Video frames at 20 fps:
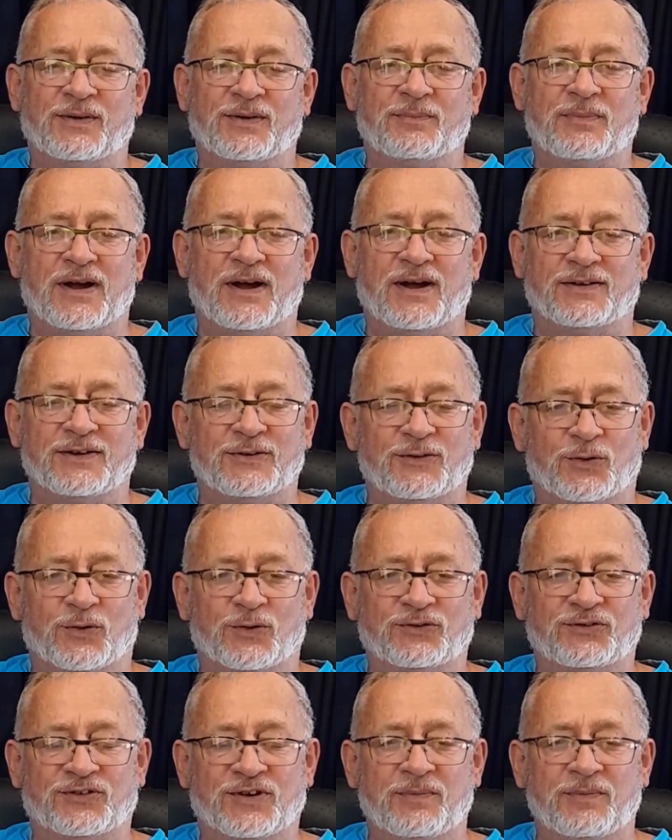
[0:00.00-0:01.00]
about the
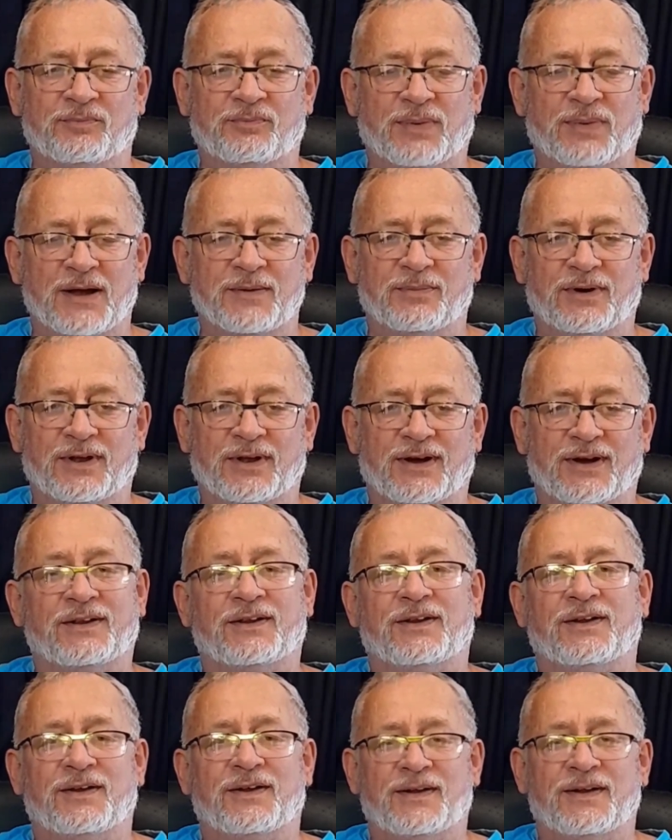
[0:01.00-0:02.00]
Nord Stream
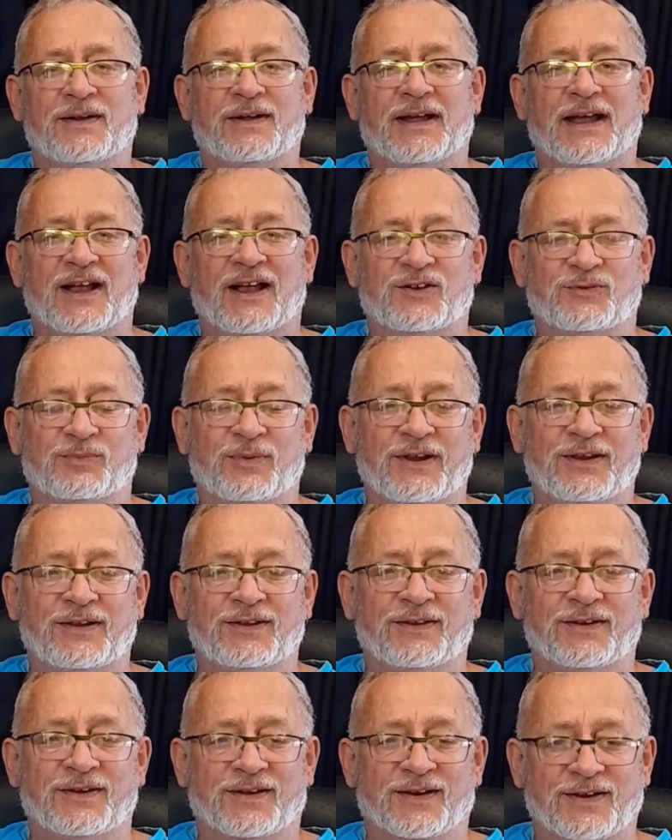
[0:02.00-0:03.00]
pipeline has
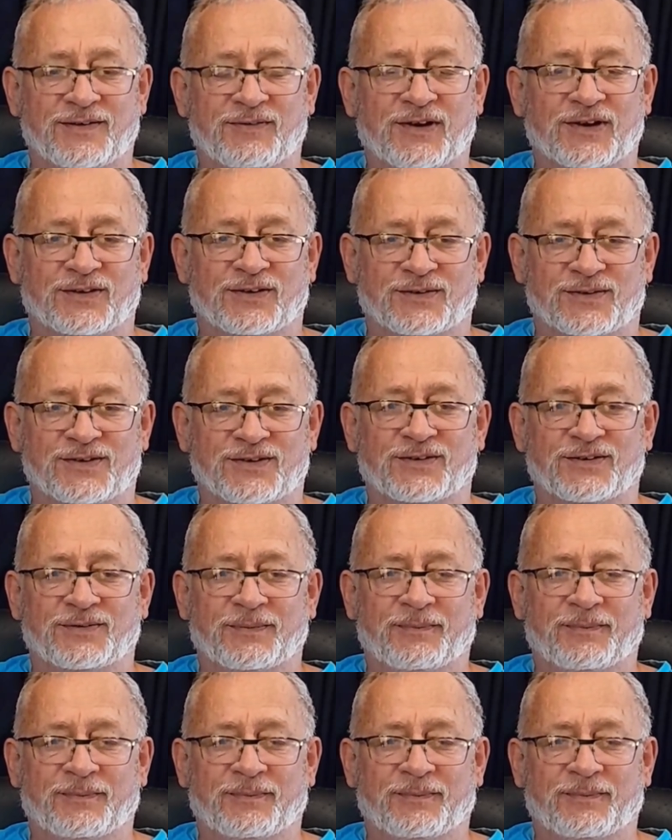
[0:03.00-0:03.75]
been revealed.